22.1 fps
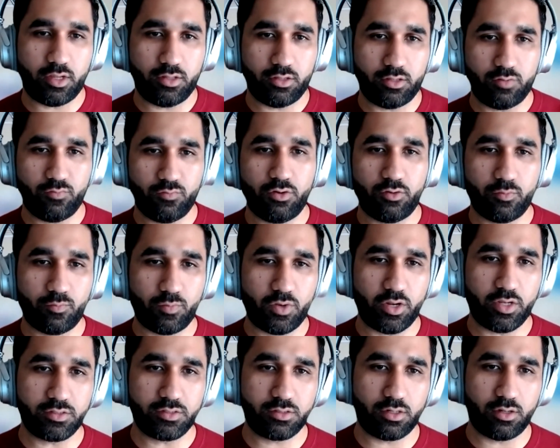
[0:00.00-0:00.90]
and then we'll
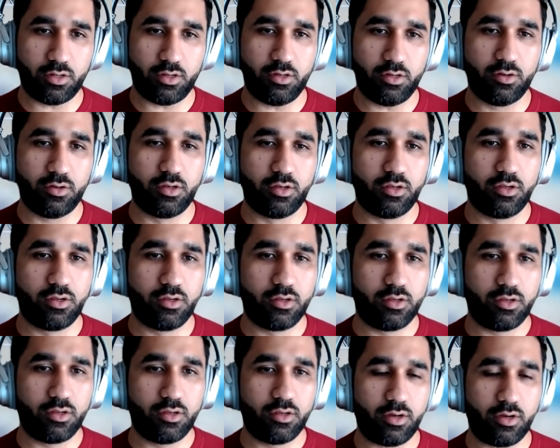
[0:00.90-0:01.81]
replace the lead.
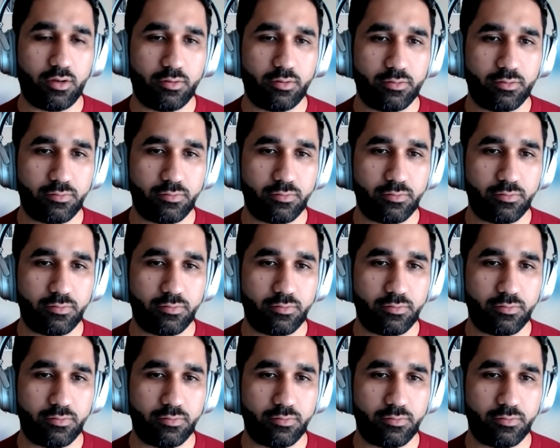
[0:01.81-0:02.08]
Yeah.